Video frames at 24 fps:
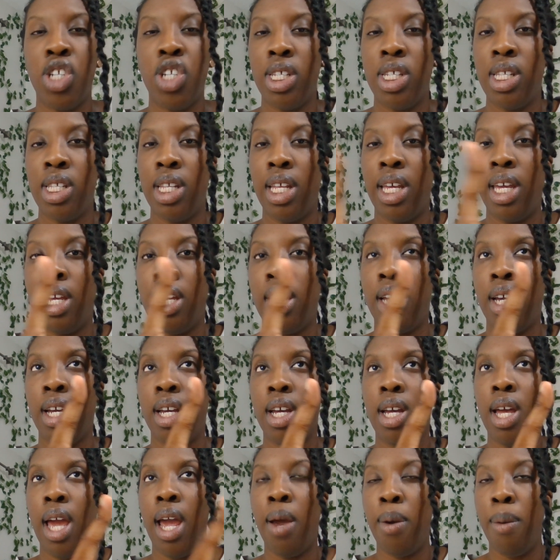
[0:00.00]
just like
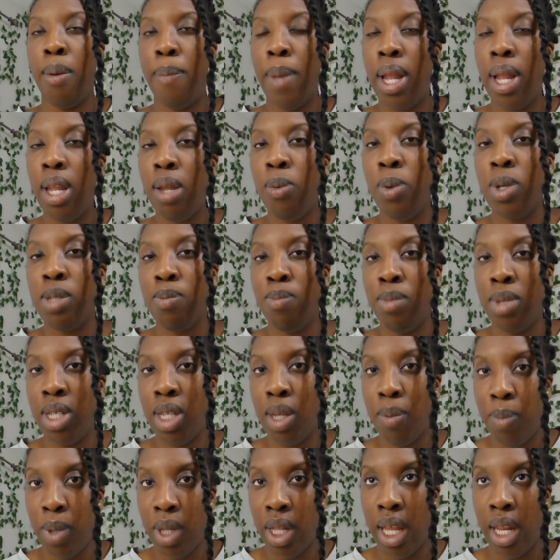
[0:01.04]
Arabella was
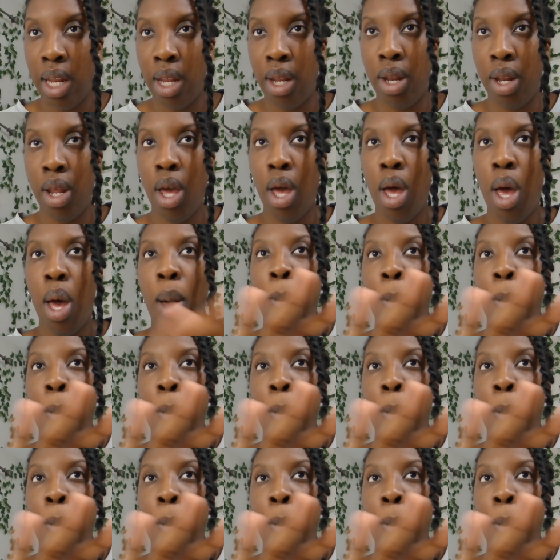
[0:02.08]
manipulated,